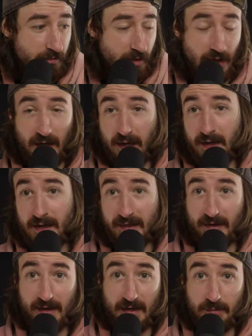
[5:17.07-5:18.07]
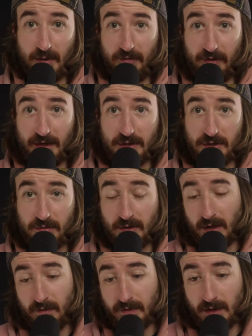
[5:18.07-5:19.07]
"Let the Light In" by Frankie Stew and
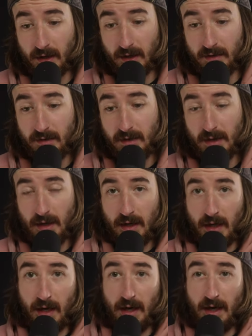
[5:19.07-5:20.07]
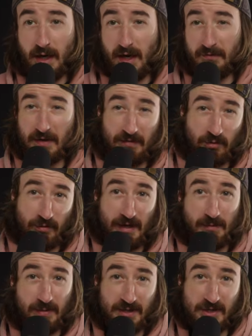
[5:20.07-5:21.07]
Harvey Gunn. Uh, if you haven't
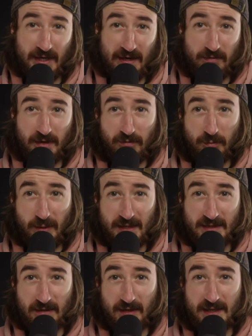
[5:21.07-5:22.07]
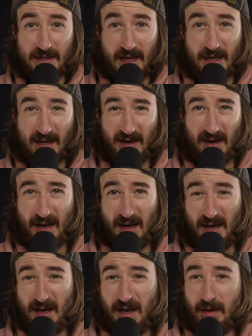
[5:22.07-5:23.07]
already, please check out the other breakdown I did.
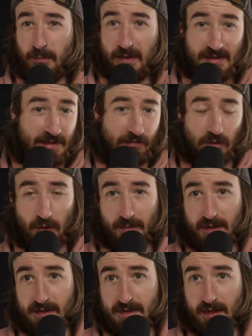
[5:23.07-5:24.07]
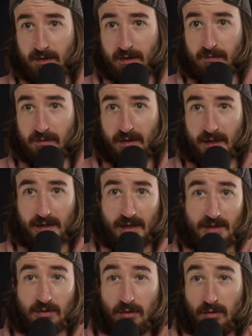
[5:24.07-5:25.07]
Uh, please leave a comment saying if you like
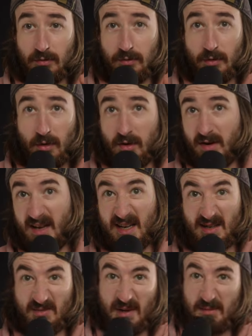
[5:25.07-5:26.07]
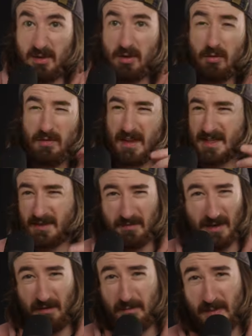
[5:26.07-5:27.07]
this or not, like maybe, or there's
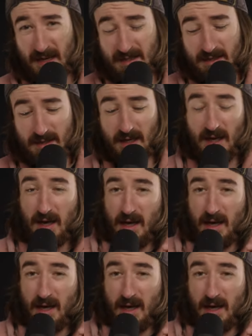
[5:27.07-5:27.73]
something I've missed.